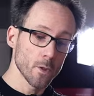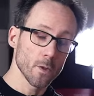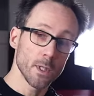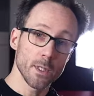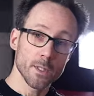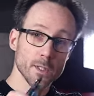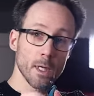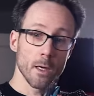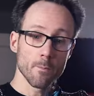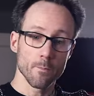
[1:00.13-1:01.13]
You need
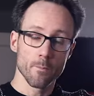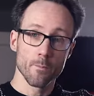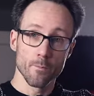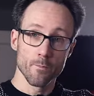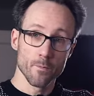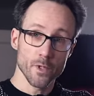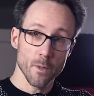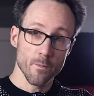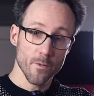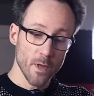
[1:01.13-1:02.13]
something
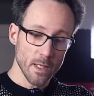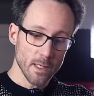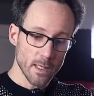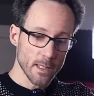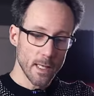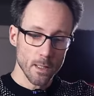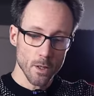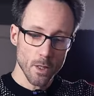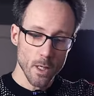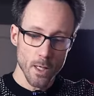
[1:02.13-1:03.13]
that can
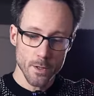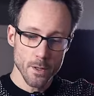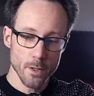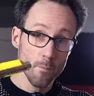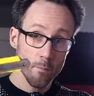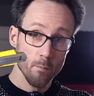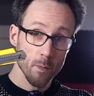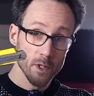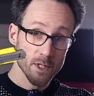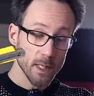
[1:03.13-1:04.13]
cut.
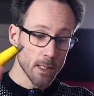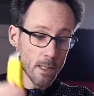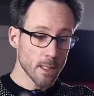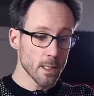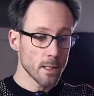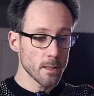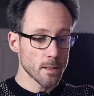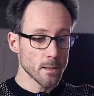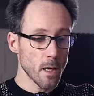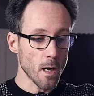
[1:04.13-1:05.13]
Stanley
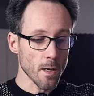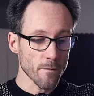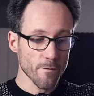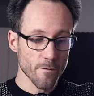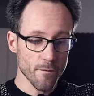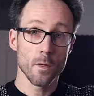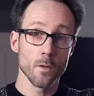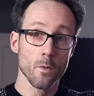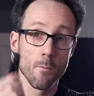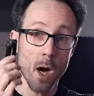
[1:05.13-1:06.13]
knife.
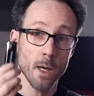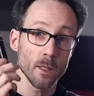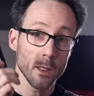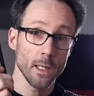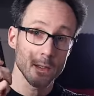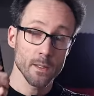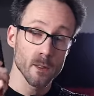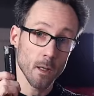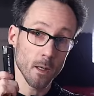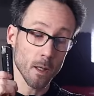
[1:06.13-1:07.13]
You might need
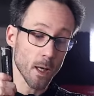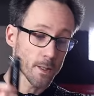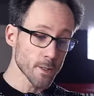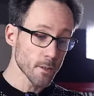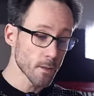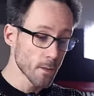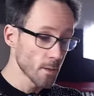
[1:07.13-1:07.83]
a lighter.